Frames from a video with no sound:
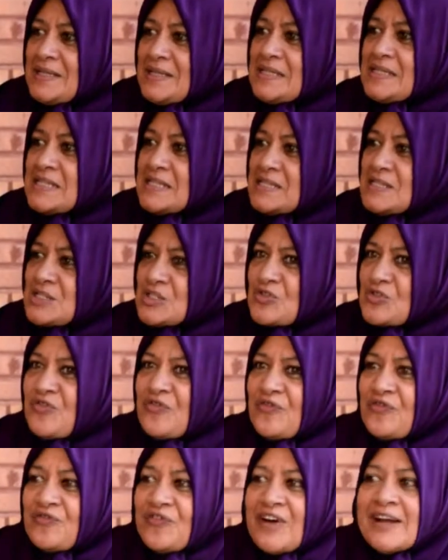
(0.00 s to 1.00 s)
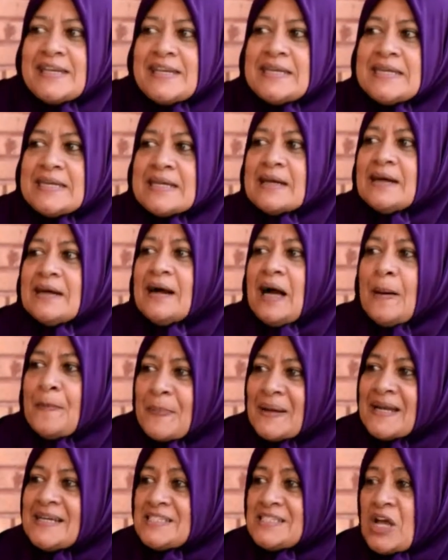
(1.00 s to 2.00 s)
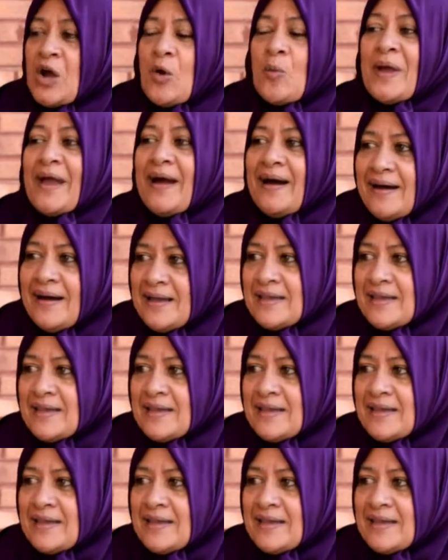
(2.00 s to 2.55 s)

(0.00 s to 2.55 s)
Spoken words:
I went in search of finding a place